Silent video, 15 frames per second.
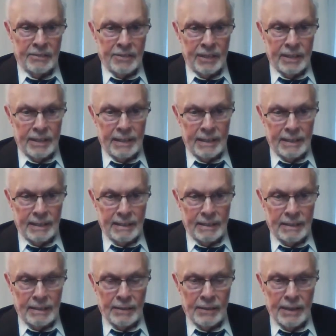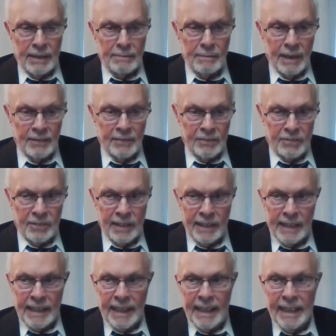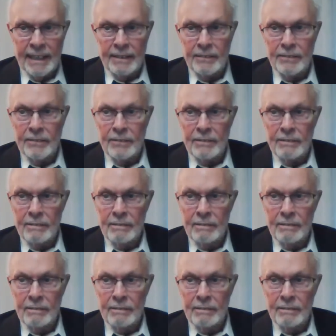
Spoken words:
in the message that it has,